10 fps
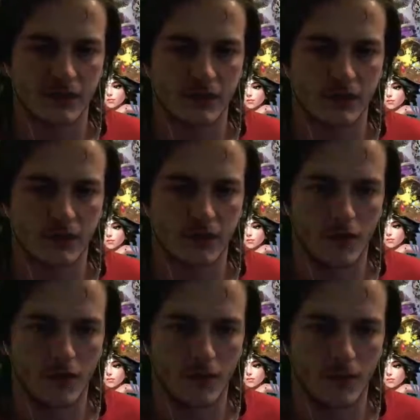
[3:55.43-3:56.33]

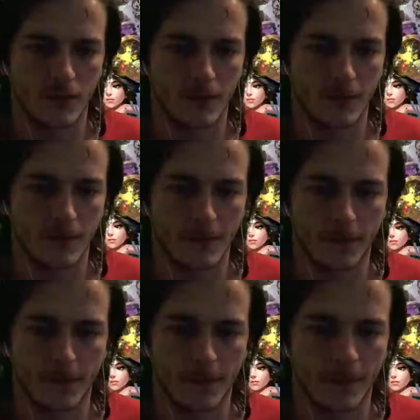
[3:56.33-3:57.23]

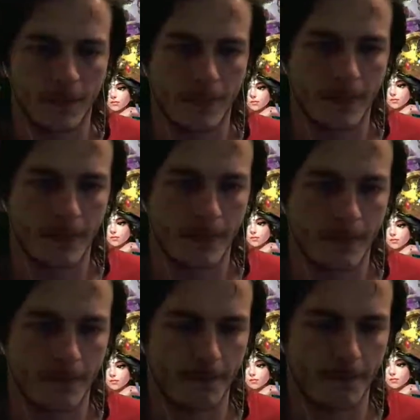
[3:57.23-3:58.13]

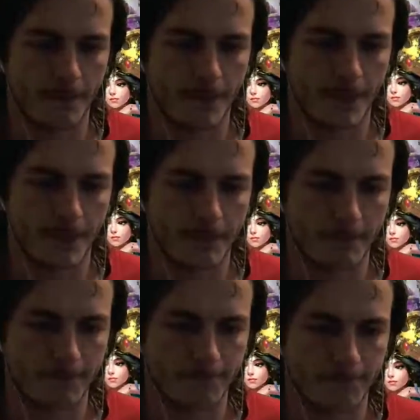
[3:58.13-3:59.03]

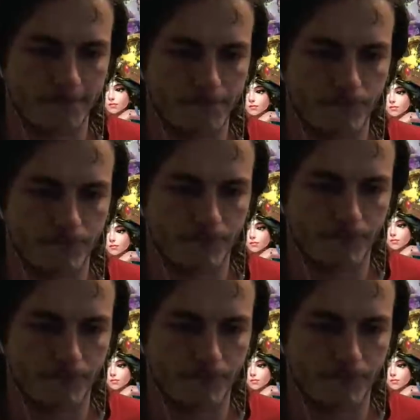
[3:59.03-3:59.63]
No one is speaking in this clip.